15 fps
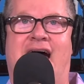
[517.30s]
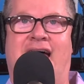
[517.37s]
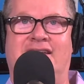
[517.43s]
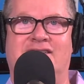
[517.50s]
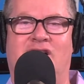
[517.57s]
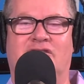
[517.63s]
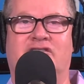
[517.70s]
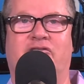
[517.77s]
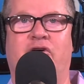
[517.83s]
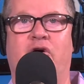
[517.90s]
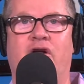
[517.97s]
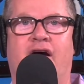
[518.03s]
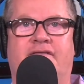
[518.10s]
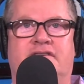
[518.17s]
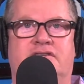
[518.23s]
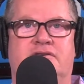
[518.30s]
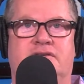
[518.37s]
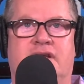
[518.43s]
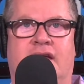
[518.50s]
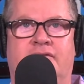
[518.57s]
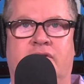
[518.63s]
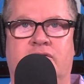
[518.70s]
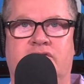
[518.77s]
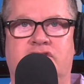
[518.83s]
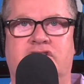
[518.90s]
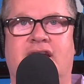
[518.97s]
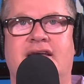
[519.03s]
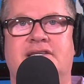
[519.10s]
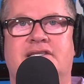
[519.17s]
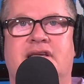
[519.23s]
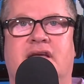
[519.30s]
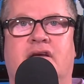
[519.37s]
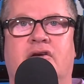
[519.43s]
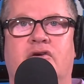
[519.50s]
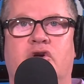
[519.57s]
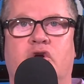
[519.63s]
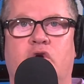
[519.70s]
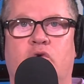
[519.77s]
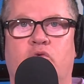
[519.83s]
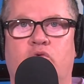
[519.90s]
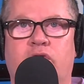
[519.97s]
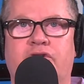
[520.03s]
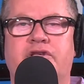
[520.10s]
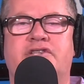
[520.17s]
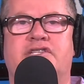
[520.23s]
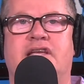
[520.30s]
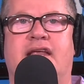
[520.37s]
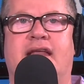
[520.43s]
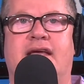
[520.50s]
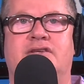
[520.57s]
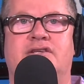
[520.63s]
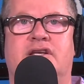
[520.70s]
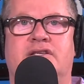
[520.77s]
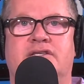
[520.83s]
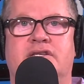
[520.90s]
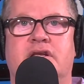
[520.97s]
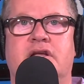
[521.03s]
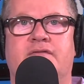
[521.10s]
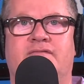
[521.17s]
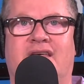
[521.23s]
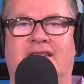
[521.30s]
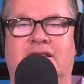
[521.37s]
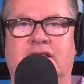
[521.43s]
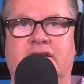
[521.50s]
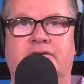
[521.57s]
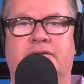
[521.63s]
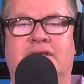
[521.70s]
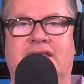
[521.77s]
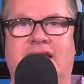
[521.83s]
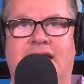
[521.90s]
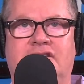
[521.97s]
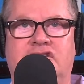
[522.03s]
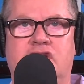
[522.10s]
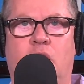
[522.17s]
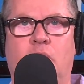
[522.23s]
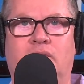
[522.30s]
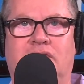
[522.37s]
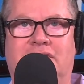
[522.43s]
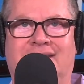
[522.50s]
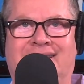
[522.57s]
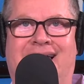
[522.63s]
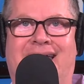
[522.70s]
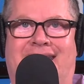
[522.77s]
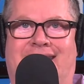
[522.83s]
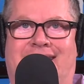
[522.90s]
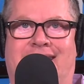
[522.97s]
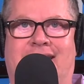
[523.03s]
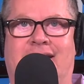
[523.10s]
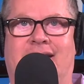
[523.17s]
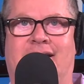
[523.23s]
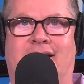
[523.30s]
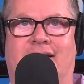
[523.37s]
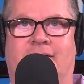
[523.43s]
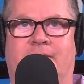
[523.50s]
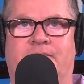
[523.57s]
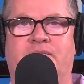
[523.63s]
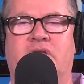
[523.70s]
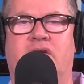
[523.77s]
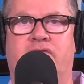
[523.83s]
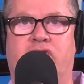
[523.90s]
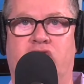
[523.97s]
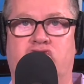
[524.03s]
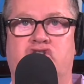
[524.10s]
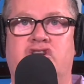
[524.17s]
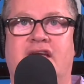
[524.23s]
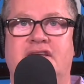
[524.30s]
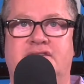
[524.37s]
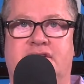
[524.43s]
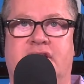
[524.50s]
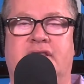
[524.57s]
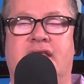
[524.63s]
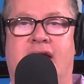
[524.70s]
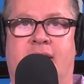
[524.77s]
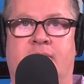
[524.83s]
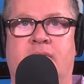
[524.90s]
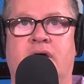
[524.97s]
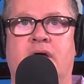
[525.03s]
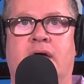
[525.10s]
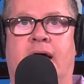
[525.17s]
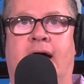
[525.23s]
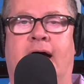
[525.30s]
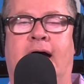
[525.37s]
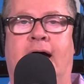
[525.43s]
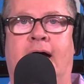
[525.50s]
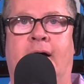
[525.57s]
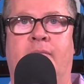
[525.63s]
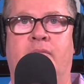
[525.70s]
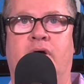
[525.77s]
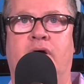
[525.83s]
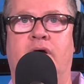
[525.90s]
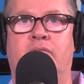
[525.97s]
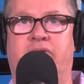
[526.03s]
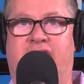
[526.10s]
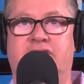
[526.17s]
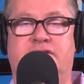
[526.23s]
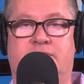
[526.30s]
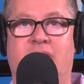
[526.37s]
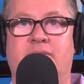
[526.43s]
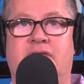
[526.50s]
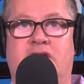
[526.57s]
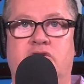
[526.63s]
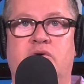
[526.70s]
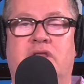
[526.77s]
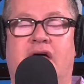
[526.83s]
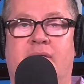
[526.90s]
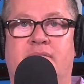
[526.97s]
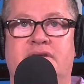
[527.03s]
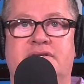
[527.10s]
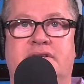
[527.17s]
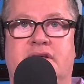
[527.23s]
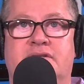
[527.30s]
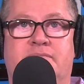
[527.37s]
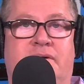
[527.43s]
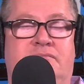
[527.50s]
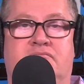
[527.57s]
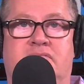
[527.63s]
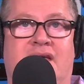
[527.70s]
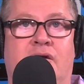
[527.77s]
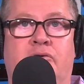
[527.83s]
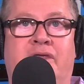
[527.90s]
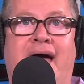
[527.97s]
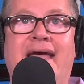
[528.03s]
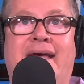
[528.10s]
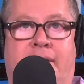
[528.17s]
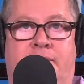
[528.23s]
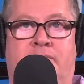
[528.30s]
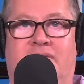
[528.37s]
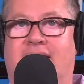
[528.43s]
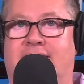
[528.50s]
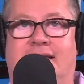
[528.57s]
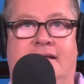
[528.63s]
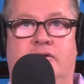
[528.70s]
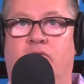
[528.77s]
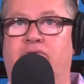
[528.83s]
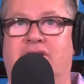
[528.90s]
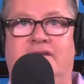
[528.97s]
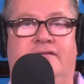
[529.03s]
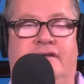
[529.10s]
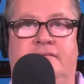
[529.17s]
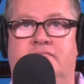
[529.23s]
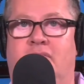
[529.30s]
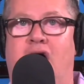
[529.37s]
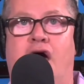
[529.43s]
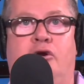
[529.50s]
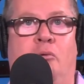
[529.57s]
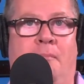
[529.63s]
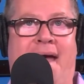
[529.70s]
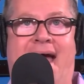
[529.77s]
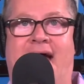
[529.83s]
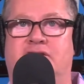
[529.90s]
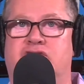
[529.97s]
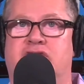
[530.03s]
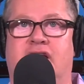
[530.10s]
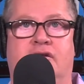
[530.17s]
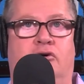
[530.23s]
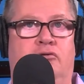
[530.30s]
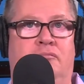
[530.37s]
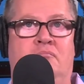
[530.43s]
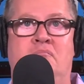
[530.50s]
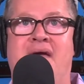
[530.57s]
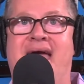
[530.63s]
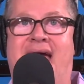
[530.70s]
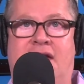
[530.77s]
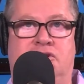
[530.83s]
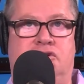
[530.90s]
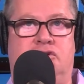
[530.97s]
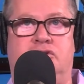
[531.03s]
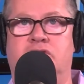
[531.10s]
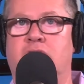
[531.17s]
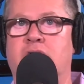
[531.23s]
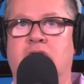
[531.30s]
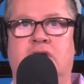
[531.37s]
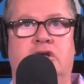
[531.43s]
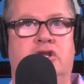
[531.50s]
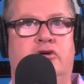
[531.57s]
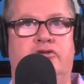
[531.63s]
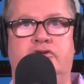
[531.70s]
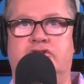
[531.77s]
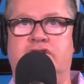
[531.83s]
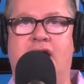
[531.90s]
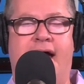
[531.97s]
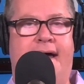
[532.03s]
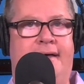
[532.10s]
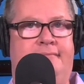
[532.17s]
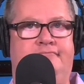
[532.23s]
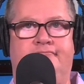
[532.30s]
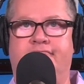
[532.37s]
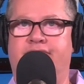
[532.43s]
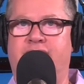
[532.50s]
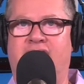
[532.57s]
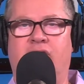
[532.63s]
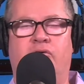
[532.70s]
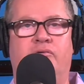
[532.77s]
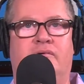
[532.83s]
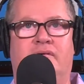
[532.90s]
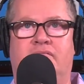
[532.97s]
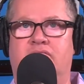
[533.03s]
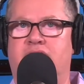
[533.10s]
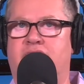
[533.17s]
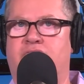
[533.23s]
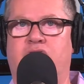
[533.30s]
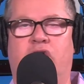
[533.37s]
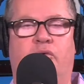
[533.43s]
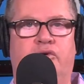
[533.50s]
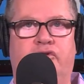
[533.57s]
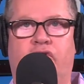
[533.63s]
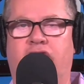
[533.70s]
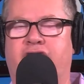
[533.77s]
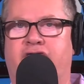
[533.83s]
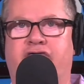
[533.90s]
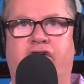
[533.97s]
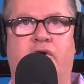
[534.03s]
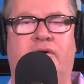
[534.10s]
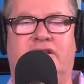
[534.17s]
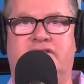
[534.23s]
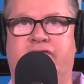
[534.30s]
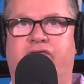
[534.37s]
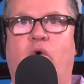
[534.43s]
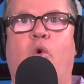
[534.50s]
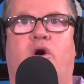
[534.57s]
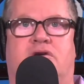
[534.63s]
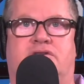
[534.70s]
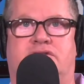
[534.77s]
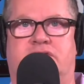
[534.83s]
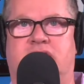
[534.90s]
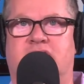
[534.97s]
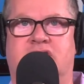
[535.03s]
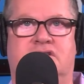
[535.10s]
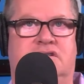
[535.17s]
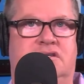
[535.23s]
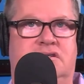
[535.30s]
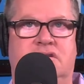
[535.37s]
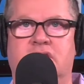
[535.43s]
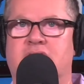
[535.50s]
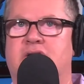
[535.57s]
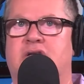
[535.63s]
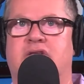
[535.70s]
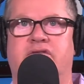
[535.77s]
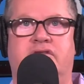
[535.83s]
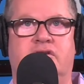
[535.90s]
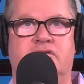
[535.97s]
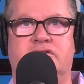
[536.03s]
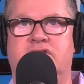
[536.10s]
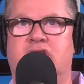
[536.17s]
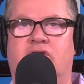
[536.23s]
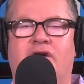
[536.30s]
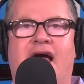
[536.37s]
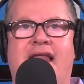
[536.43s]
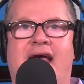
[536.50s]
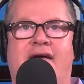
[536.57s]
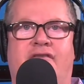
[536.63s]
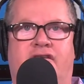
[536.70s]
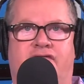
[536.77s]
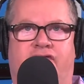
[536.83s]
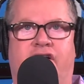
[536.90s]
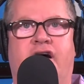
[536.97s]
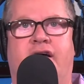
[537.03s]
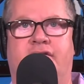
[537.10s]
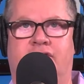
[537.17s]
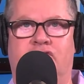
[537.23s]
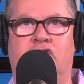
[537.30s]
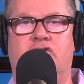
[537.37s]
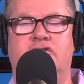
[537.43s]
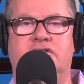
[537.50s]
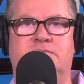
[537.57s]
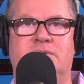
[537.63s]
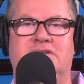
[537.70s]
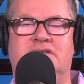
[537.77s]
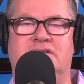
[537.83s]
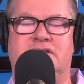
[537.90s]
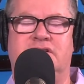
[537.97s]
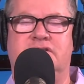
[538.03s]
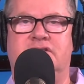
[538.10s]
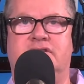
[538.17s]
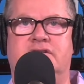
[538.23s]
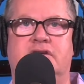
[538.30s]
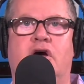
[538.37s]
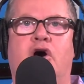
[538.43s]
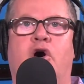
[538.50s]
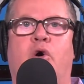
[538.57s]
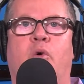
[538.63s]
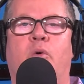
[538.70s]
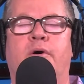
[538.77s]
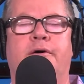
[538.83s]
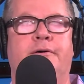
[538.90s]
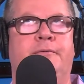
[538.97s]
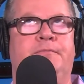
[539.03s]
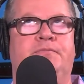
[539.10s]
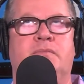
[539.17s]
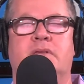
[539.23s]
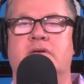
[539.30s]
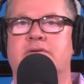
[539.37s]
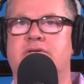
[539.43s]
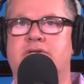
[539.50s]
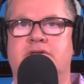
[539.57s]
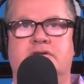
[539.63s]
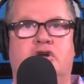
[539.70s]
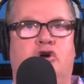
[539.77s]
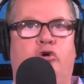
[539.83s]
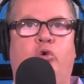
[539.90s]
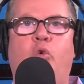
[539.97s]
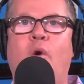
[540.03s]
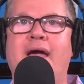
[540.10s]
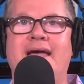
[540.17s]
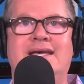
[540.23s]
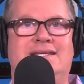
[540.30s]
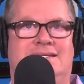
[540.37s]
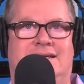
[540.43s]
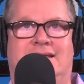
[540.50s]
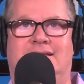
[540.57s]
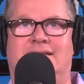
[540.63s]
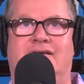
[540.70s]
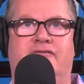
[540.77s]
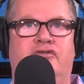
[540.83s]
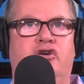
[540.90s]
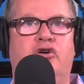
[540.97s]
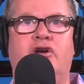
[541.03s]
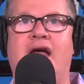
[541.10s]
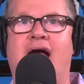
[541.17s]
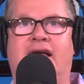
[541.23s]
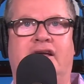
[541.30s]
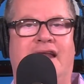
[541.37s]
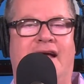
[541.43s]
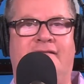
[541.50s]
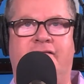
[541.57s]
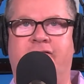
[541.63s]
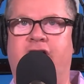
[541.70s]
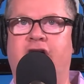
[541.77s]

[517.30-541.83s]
I talk to loan officers and they're chasing real estate agents that literally they don't like. They're chasing them um, because maybe they do a lot of business, but they don't like them. Like they don't even model match. They don't mesh. You know, there's not. They don't. You know, when they're on the phone, it's forced. It's there's they're not having fun. You know, this business is so crazy that if you're not going to have